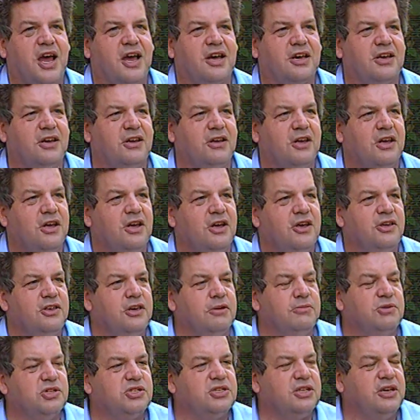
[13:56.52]
We don't have to
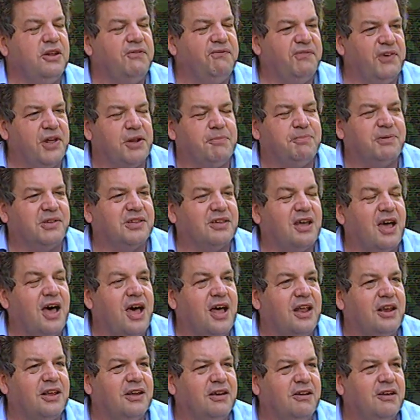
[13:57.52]
pay them much.
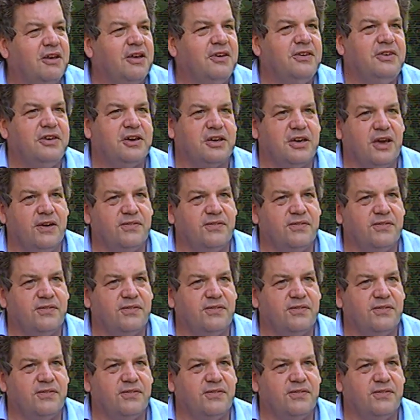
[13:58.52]
We give them a